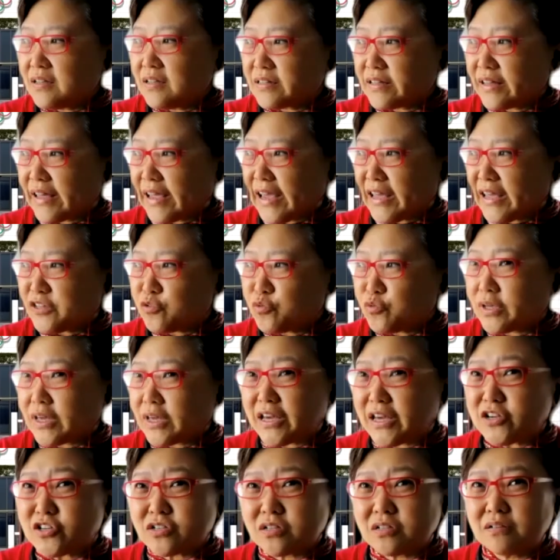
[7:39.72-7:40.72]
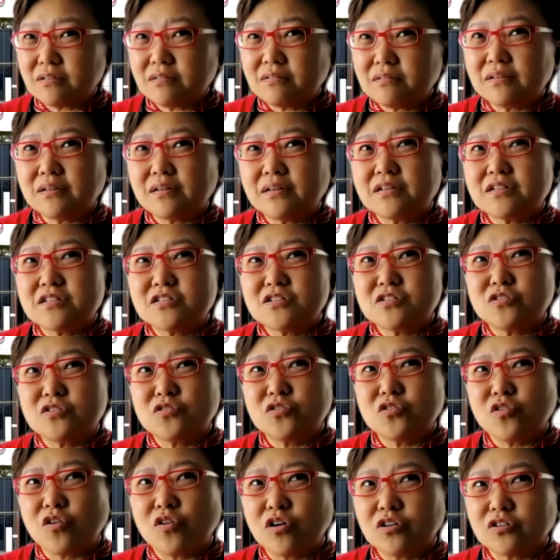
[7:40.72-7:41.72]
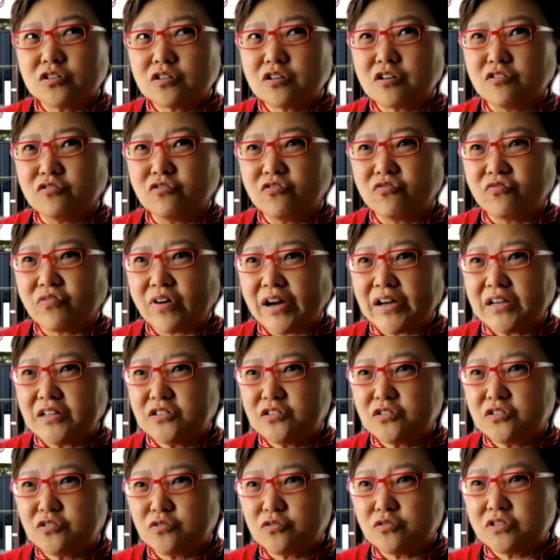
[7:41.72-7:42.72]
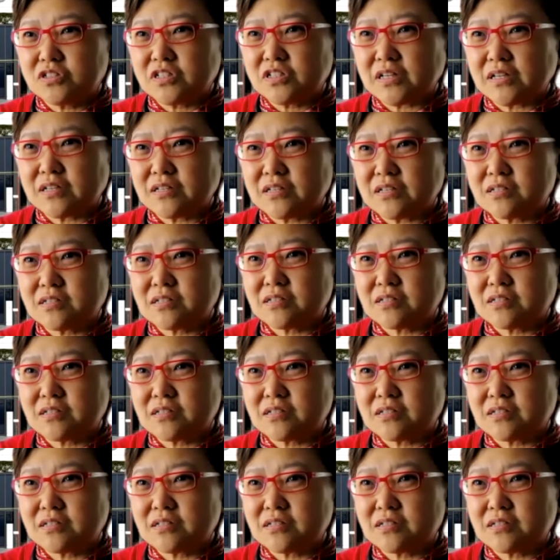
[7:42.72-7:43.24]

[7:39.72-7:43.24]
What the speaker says: education is not confined to just